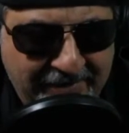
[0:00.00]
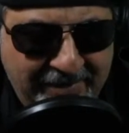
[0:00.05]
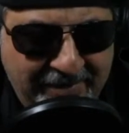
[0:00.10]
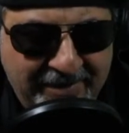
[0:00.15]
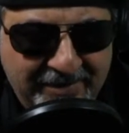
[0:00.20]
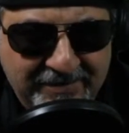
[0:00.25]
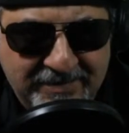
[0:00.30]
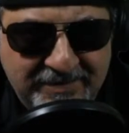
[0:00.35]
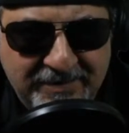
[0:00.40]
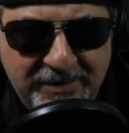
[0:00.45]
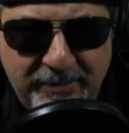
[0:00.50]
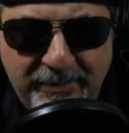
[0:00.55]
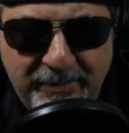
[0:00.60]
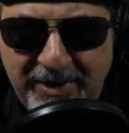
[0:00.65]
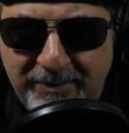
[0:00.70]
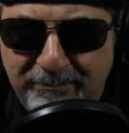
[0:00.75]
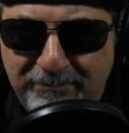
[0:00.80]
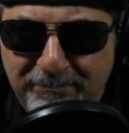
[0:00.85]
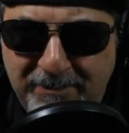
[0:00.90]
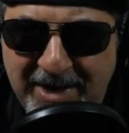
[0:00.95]
Yeah, it's going to be a
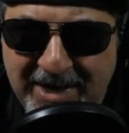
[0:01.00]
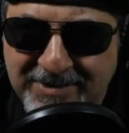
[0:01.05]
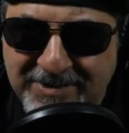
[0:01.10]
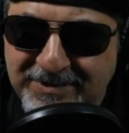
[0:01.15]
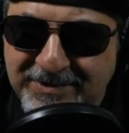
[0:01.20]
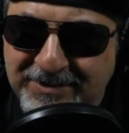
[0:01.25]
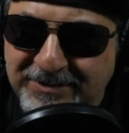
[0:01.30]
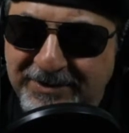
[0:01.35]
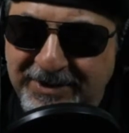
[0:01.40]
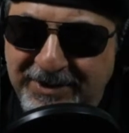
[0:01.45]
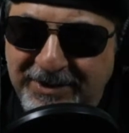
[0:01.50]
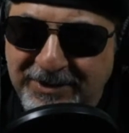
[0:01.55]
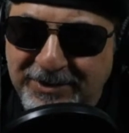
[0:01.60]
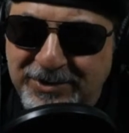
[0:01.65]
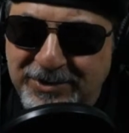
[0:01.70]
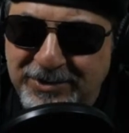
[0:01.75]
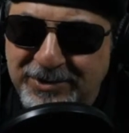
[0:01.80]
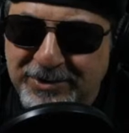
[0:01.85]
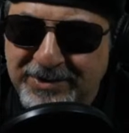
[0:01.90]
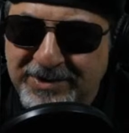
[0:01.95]
mess. I can
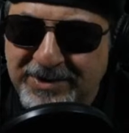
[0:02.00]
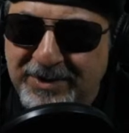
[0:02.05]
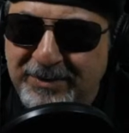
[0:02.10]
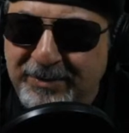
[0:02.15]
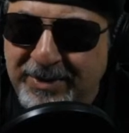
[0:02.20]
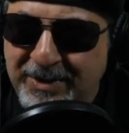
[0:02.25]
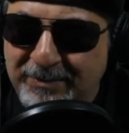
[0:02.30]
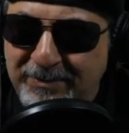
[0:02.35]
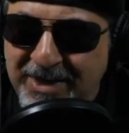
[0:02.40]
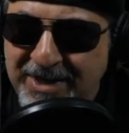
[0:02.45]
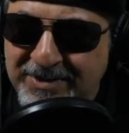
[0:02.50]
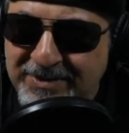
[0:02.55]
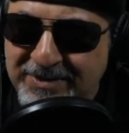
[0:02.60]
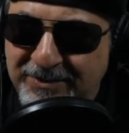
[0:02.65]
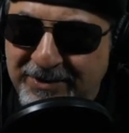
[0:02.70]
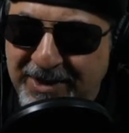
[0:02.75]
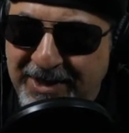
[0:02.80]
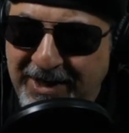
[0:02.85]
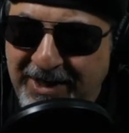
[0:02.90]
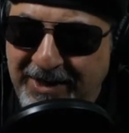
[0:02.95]
assure you it's going to be a mess. All
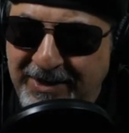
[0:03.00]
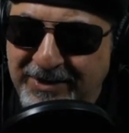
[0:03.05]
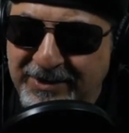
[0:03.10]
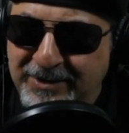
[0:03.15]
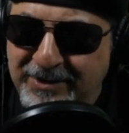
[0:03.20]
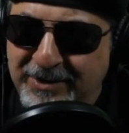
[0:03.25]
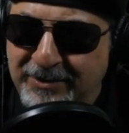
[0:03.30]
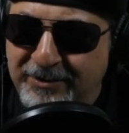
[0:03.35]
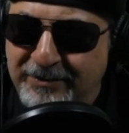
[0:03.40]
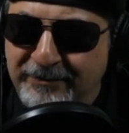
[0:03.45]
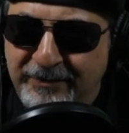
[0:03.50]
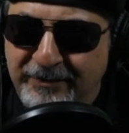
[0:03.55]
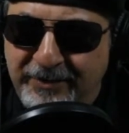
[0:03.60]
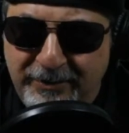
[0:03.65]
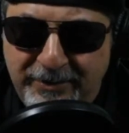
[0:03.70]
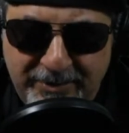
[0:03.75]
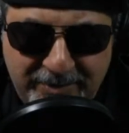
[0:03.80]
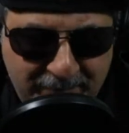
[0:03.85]
right, eight concurrent viewers.